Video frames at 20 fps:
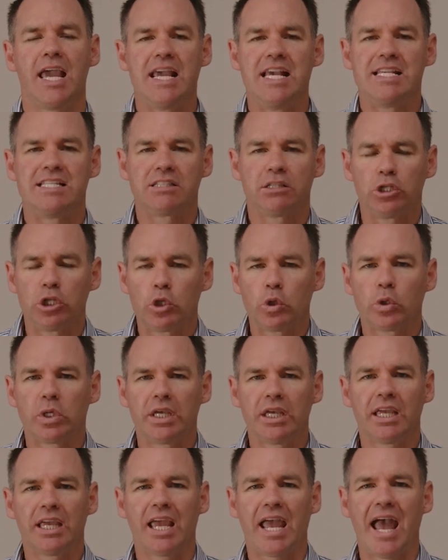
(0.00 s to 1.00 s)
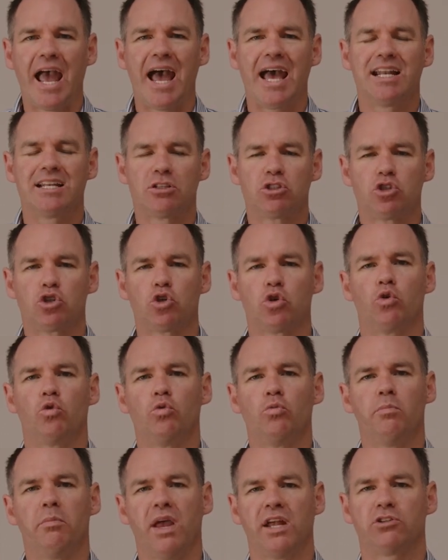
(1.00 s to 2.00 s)
is looking at
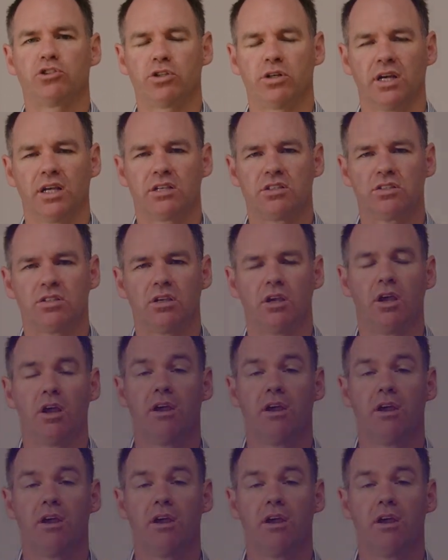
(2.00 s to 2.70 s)
two metrics.